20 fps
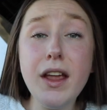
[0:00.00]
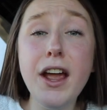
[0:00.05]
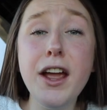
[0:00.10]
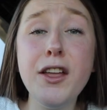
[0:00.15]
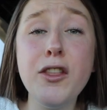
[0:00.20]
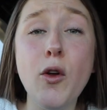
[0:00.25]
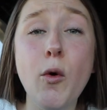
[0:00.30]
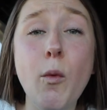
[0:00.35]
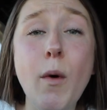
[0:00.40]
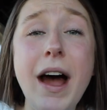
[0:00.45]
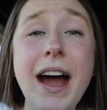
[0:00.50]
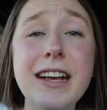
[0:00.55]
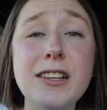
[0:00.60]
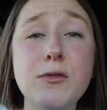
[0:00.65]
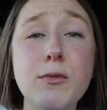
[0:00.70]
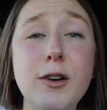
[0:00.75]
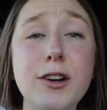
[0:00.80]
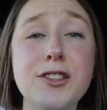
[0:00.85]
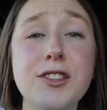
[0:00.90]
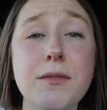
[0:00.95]
In the
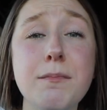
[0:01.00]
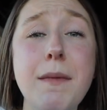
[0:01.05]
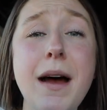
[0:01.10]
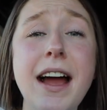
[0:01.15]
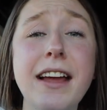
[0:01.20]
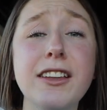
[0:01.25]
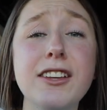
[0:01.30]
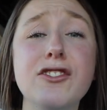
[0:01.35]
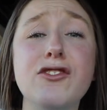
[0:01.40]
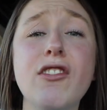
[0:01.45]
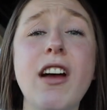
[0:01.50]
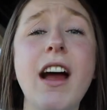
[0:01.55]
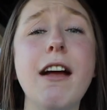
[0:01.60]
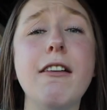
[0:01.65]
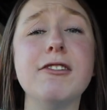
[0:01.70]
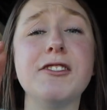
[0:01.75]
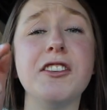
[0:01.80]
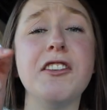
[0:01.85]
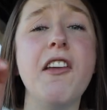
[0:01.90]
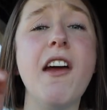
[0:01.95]
wise words of Miley
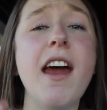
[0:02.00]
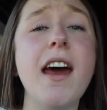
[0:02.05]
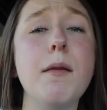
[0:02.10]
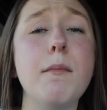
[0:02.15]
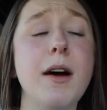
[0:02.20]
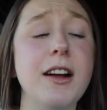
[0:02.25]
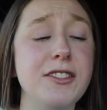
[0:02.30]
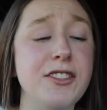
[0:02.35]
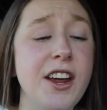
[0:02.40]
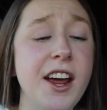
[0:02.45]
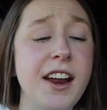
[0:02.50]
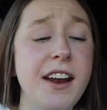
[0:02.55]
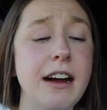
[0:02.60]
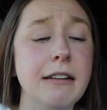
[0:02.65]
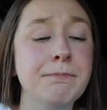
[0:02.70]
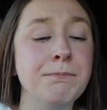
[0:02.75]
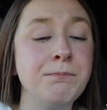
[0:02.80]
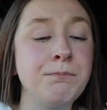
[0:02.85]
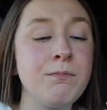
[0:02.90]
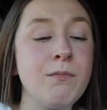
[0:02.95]
Cyrus and Hannah
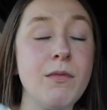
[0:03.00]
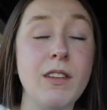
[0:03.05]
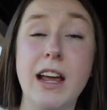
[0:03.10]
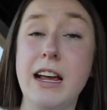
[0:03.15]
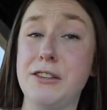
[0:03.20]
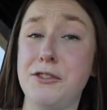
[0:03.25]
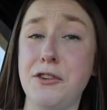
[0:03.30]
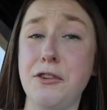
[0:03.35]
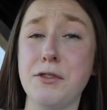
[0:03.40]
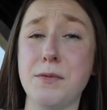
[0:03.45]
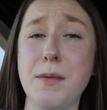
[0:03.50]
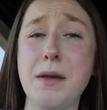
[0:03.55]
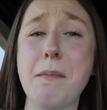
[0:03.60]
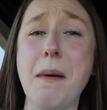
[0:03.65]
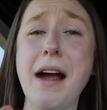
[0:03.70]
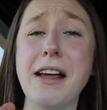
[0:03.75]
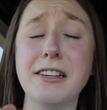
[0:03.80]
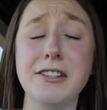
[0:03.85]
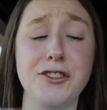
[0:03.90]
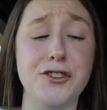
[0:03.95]
Montana, excuse me,
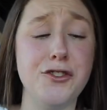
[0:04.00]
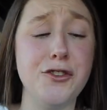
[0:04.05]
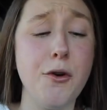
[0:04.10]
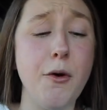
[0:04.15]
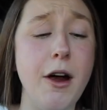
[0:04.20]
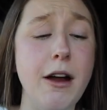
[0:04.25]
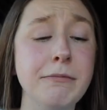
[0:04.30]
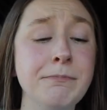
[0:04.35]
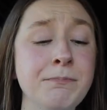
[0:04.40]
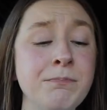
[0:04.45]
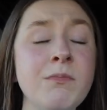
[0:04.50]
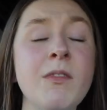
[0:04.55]
Miley Stewart,